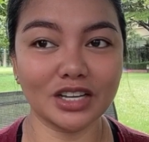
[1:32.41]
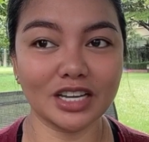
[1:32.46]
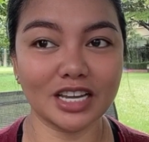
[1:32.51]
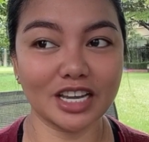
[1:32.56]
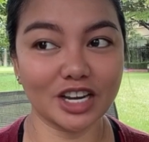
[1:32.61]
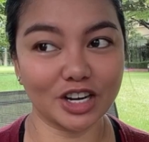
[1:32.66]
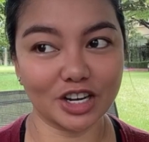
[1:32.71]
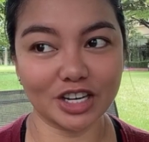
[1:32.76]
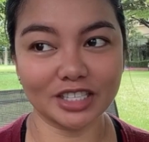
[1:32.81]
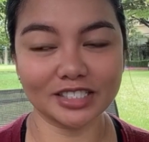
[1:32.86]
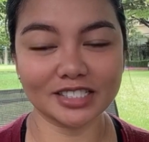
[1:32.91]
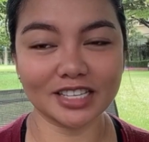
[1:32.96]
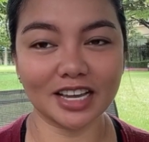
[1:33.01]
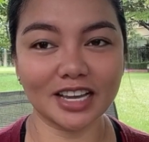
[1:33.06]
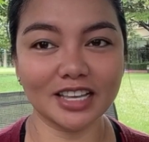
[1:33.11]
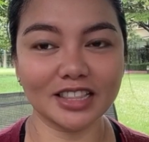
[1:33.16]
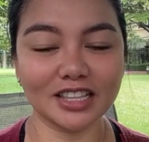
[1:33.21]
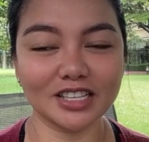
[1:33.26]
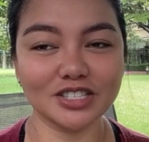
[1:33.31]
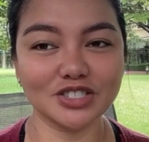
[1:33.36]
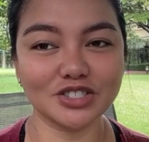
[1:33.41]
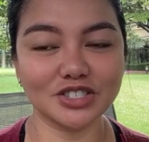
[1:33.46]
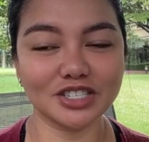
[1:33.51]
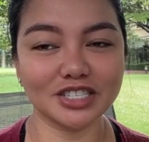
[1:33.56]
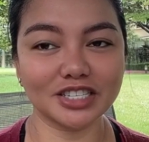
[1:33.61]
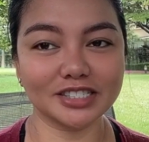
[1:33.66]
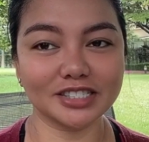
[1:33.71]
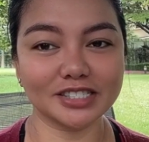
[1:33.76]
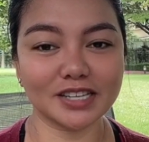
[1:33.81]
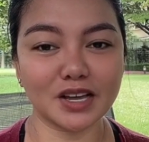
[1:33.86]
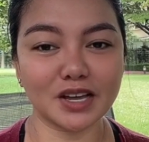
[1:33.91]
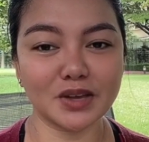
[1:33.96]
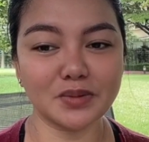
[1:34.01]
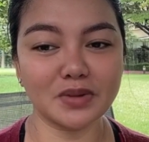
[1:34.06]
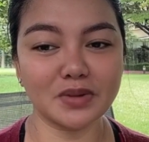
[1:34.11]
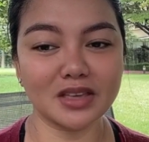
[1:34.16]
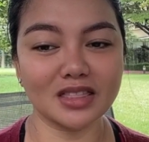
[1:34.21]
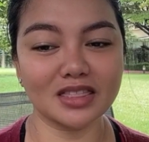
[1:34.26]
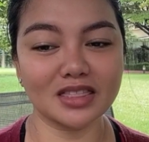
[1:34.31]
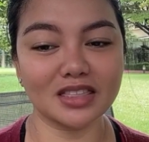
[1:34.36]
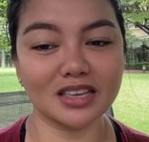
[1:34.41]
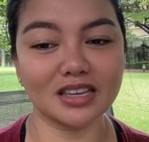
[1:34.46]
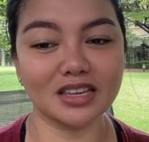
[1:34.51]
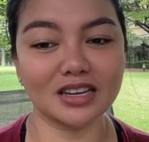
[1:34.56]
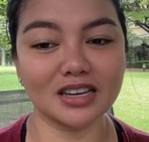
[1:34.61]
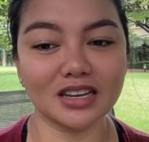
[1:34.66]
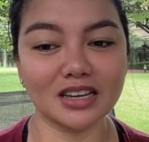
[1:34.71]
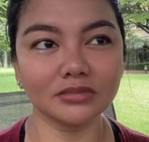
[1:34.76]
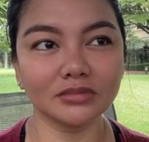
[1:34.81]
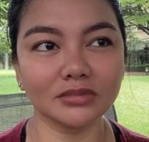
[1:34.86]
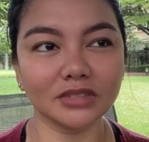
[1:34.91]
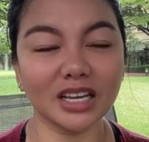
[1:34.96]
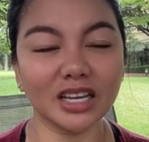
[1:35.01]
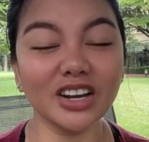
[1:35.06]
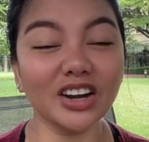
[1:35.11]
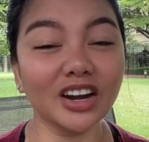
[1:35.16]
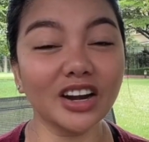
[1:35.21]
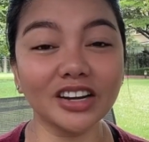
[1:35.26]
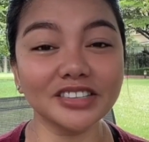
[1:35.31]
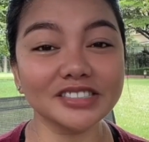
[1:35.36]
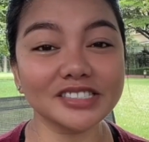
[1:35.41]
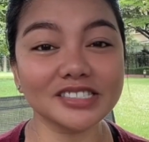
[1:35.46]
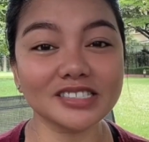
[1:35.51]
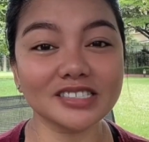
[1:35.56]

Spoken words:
here in Thailand during that time. And then it hurts.